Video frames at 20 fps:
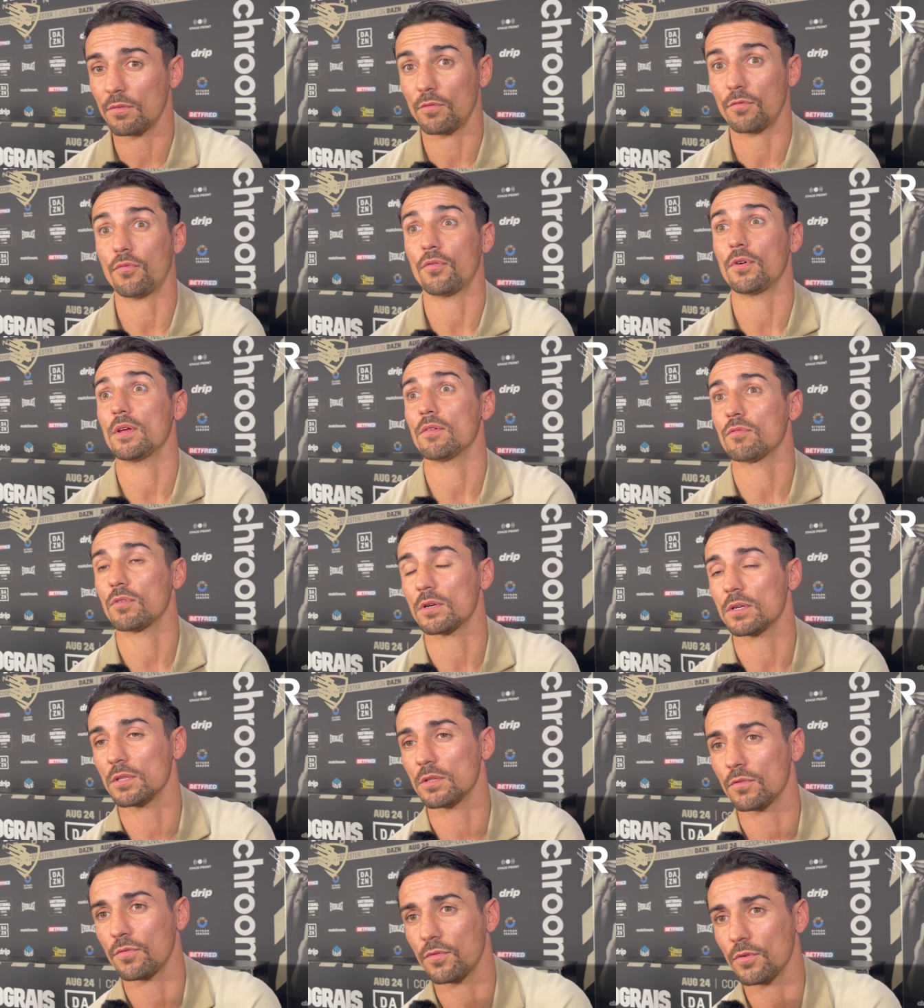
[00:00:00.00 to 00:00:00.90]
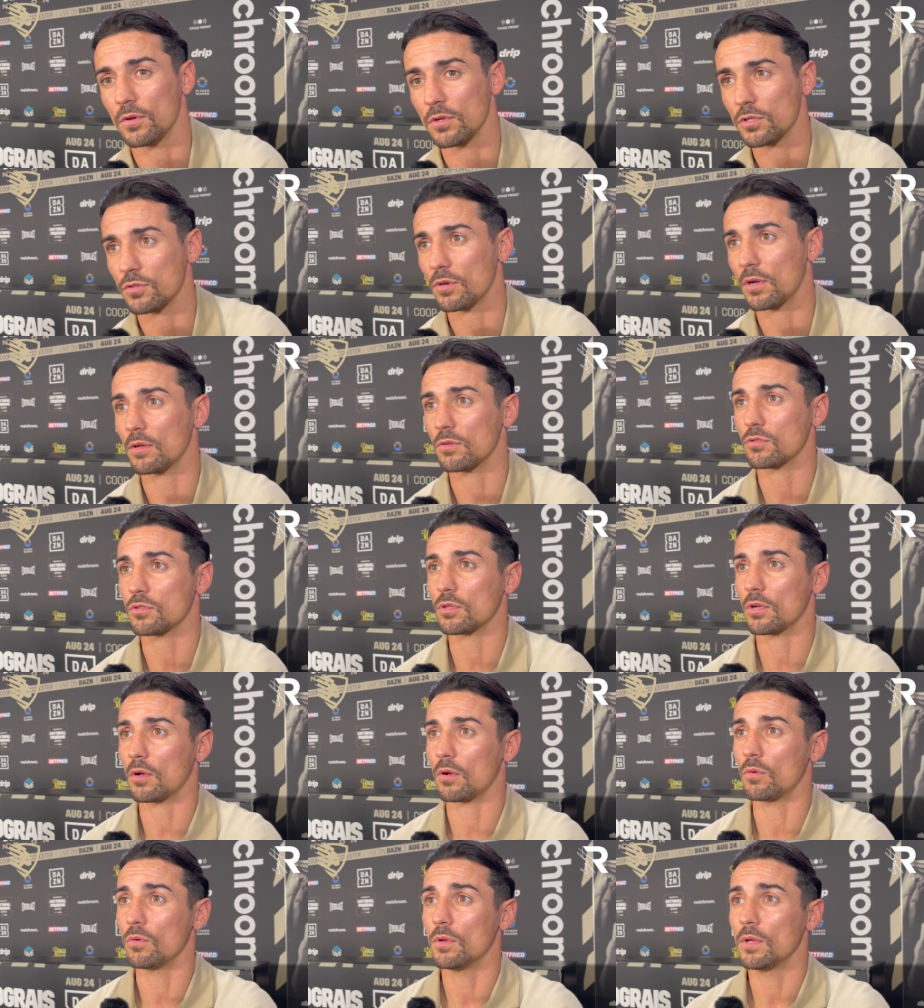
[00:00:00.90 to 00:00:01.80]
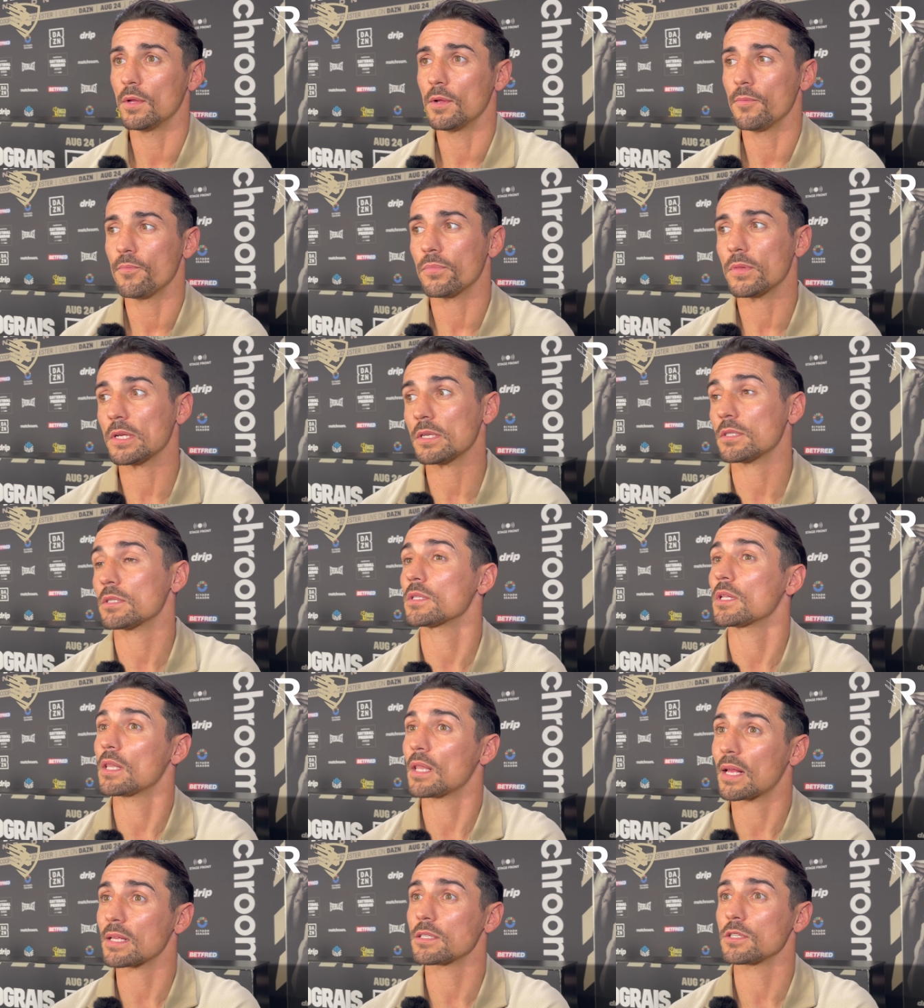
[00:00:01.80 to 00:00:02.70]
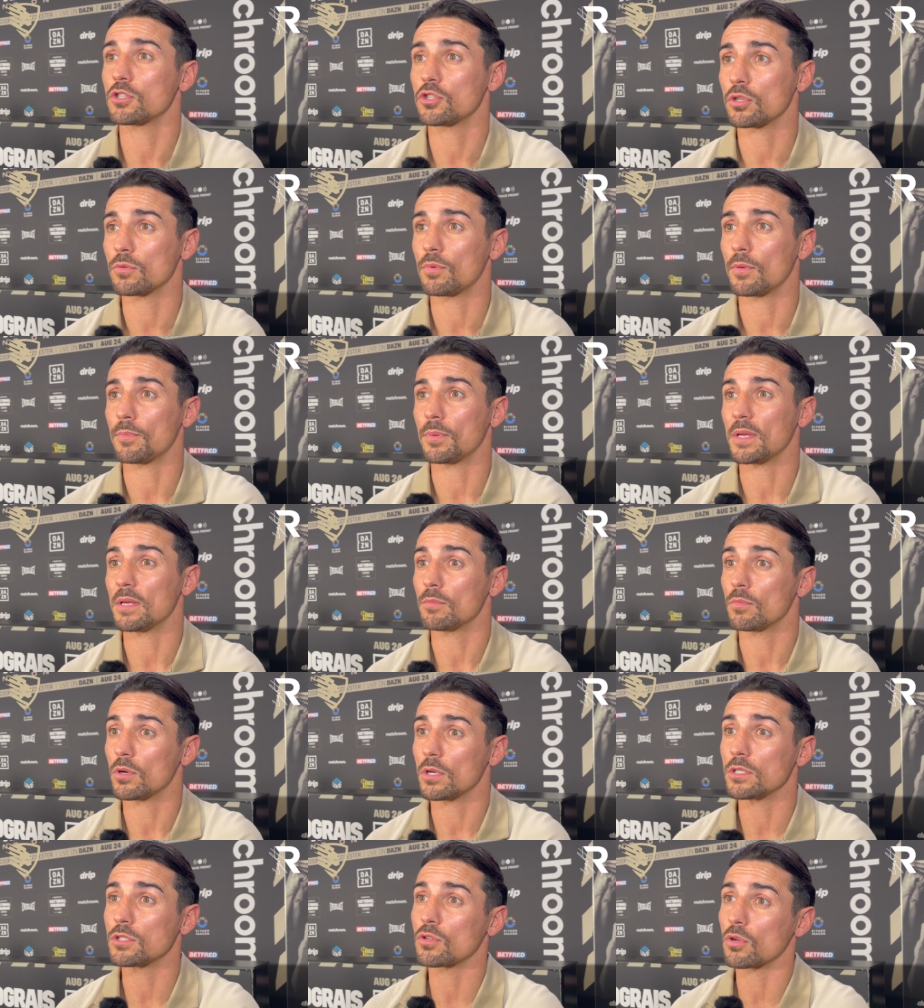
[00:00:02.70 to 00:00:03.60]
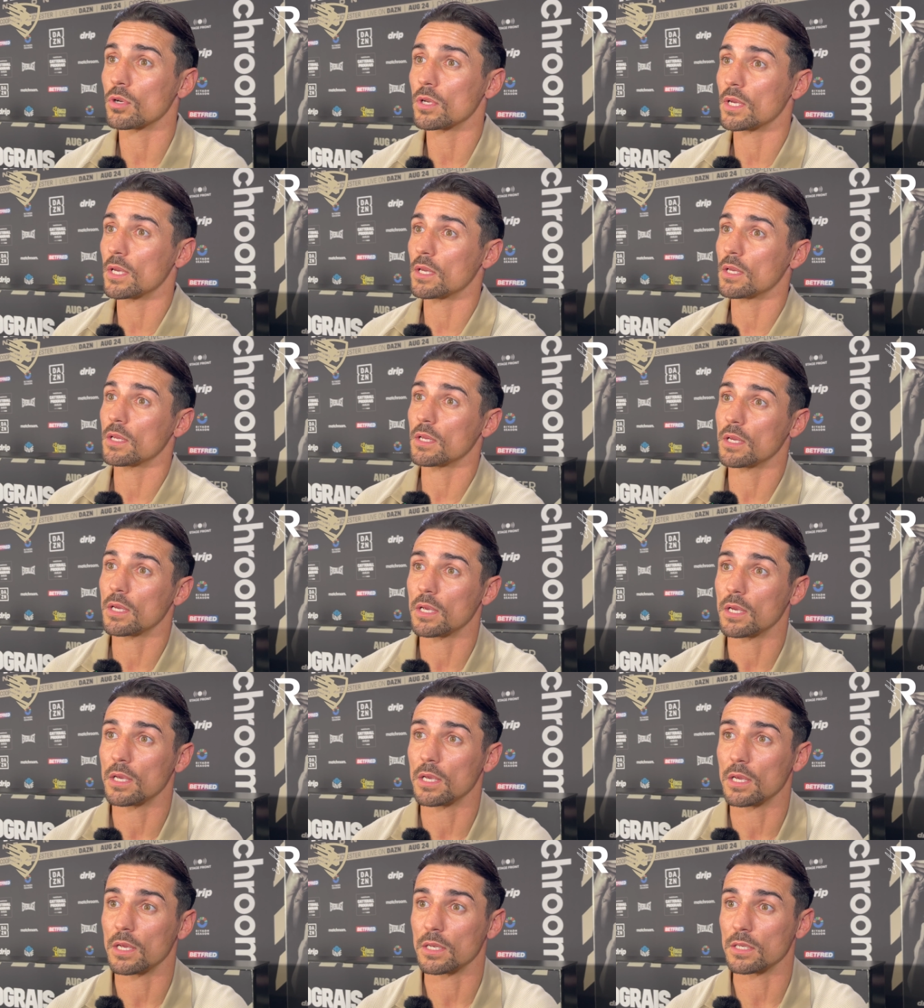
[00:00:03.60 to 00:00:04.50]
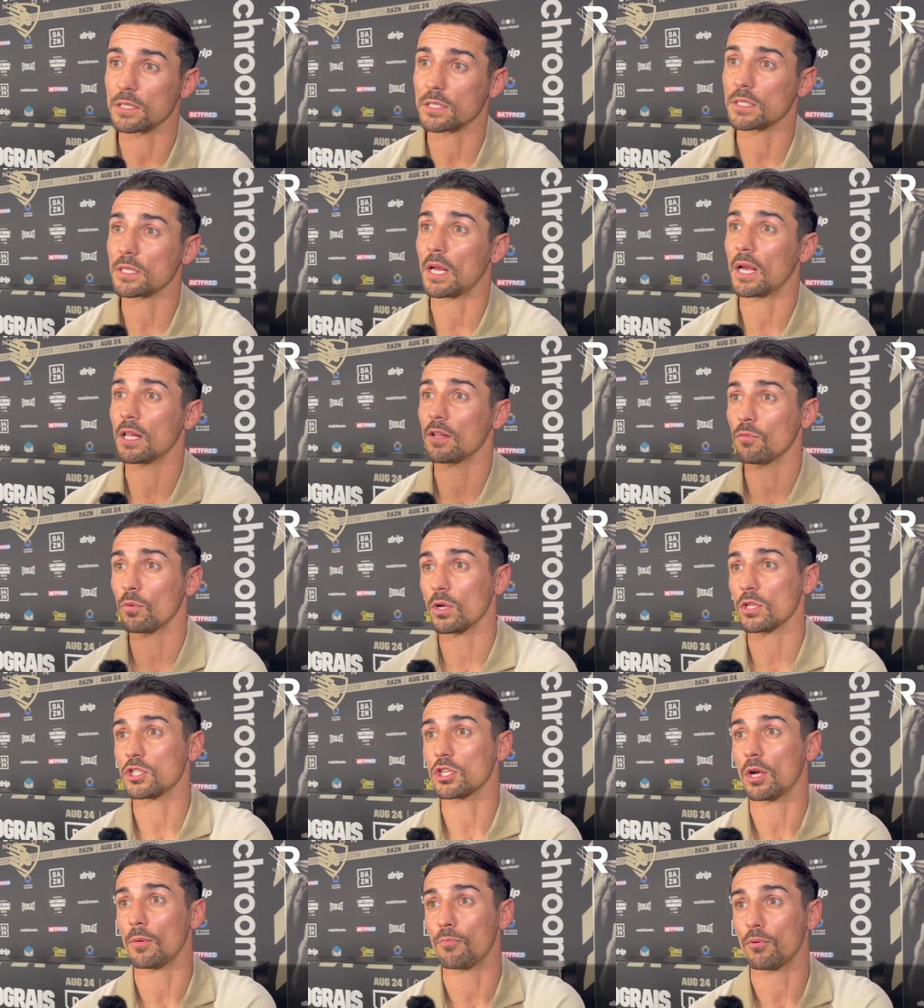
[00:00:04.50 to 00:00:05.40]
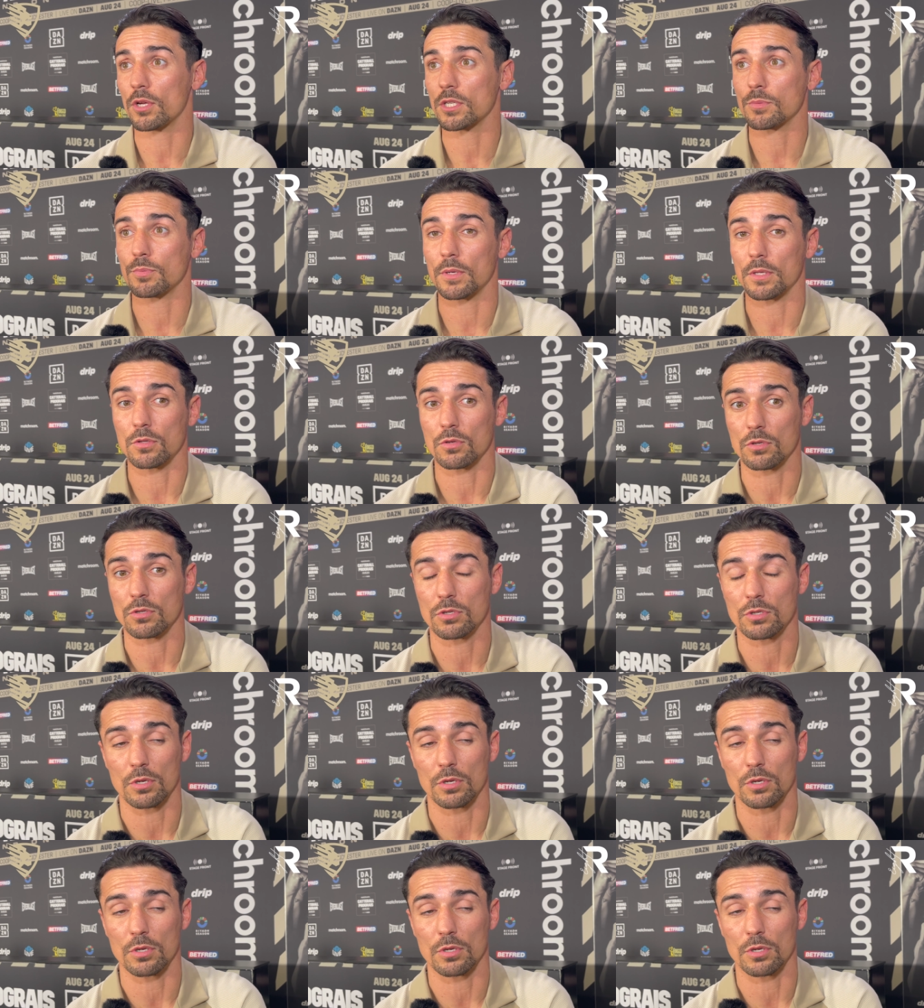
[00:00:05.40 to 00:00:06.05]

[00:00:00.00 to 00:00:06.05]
Three have gone in the first round. So, listen, the lads he should be beating, but he's done it in the style of what a top prospect does.